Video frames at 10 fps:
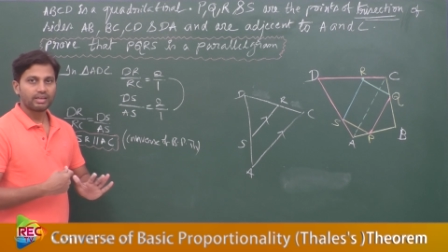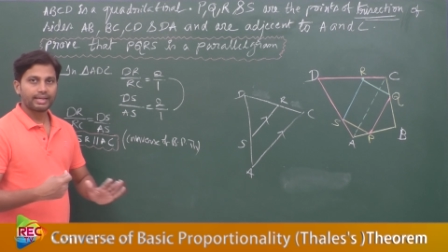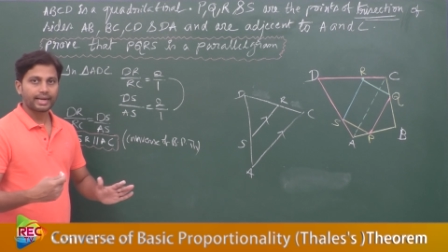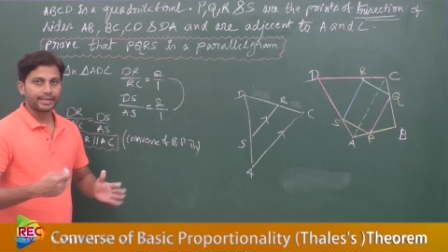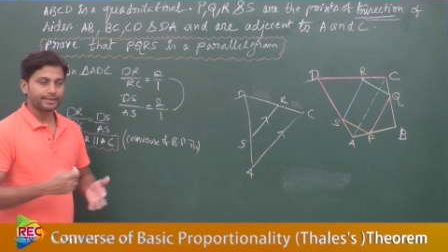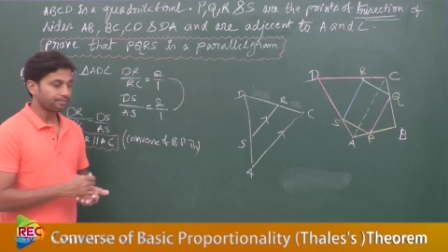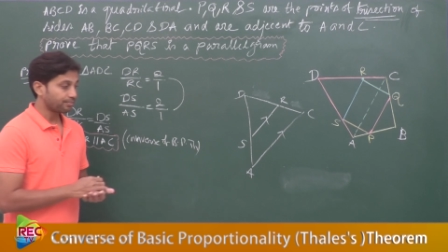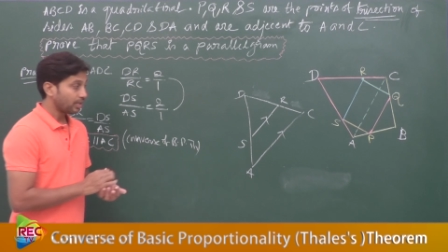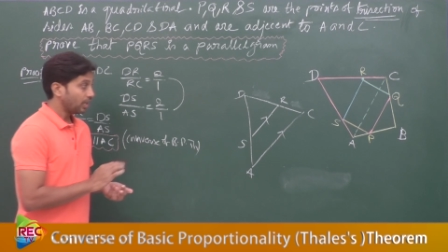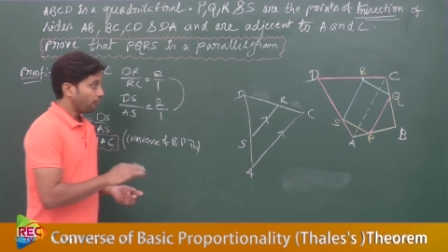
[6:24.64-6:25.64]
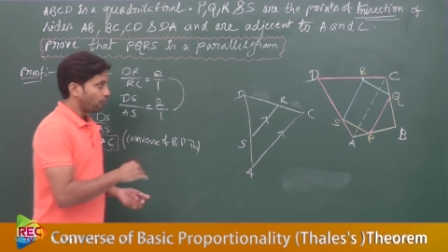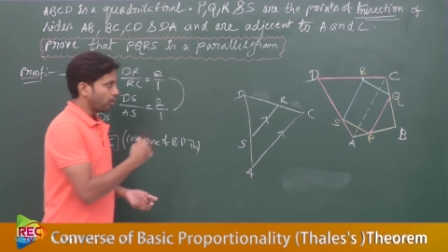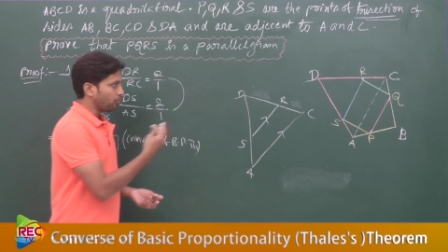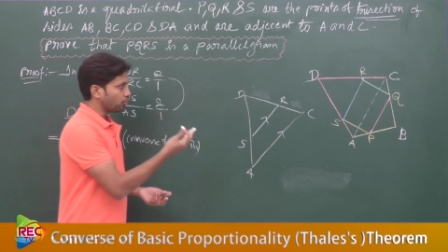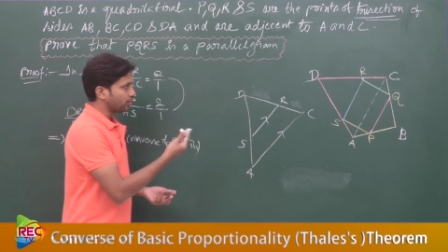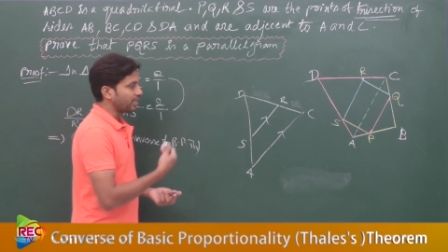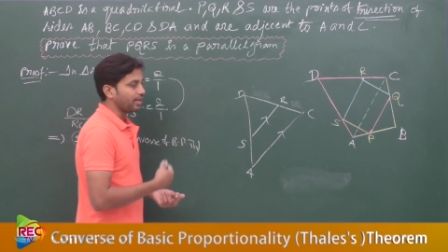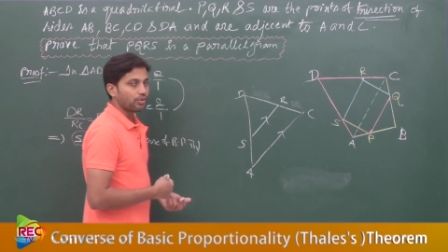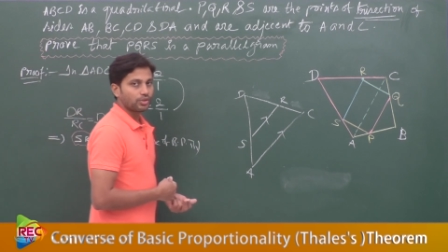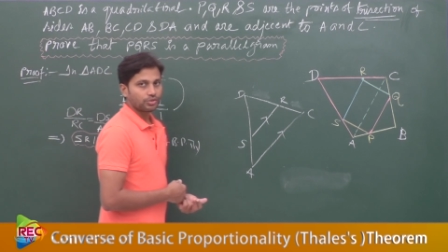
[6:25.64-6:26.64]
Right. One more thing
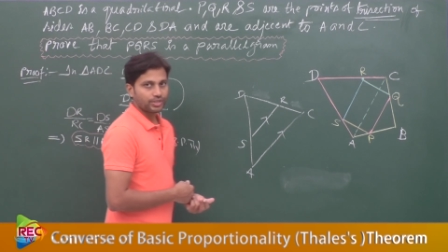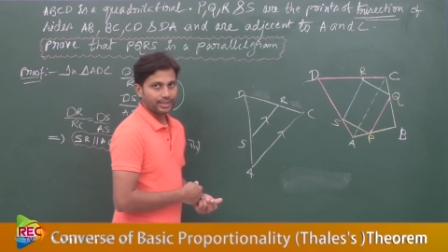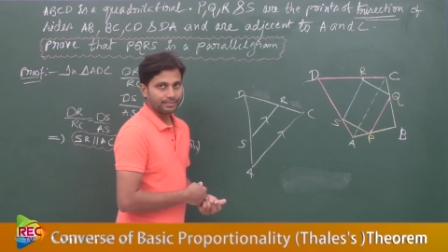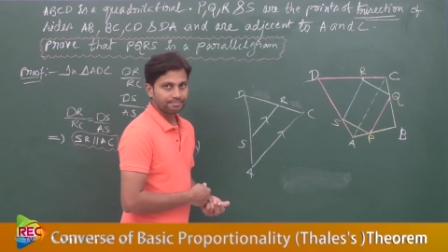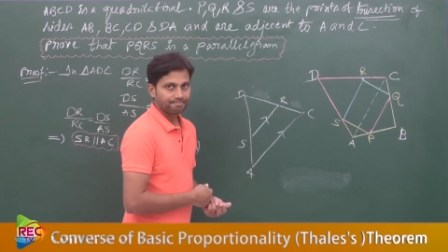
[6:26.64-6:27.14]
I want to say.